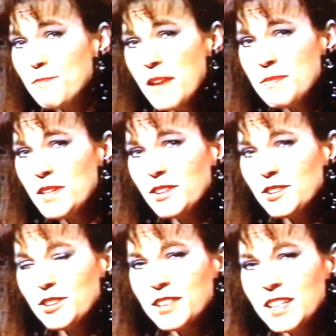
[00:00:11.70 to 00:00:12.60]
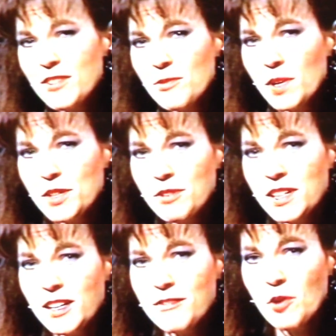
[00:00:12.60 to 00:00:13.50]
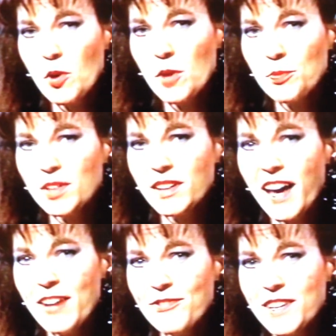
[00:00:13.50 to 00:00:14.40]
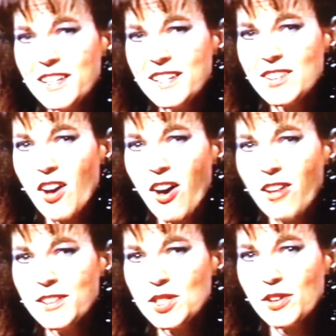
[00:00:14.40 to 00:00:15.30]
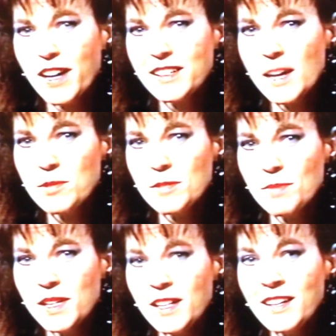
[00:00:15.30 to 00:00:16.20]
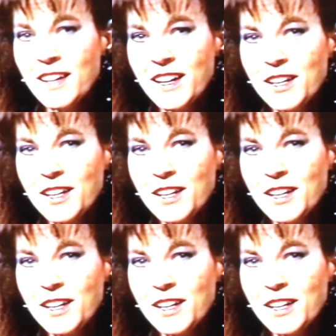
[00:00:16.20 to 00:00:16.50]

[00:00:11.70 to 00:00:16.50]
Maybe you're even wondering if corporate life is all it's cracked up to be.